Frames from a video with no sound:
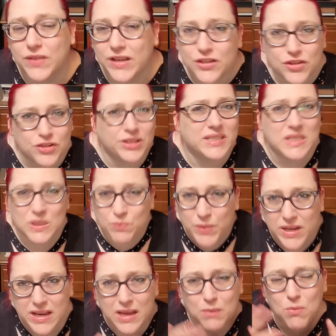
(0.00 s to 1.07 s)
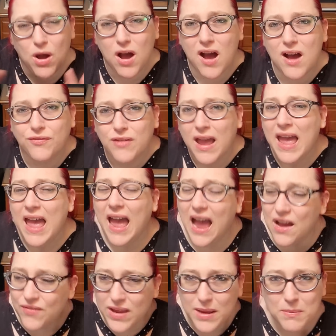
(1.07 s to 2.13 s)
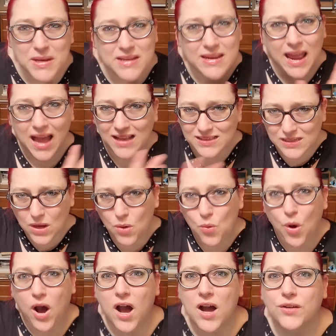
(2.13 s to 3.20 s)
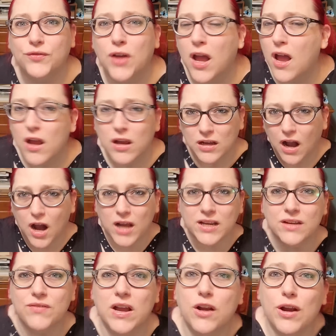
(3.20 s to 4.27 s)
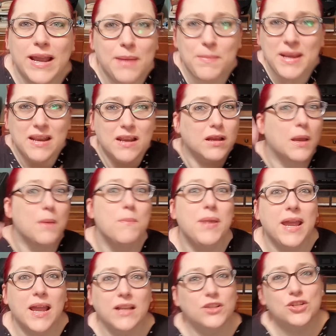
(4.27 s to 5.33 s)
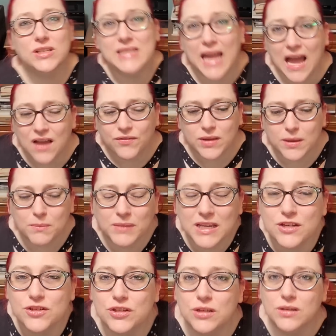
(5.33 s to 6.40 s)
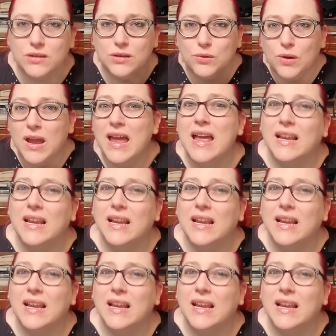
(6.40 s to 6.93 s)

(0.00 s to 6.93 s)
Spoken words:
They should just spin him off, have him and Yaz go off on adventure, or him and a companion, just have him continue.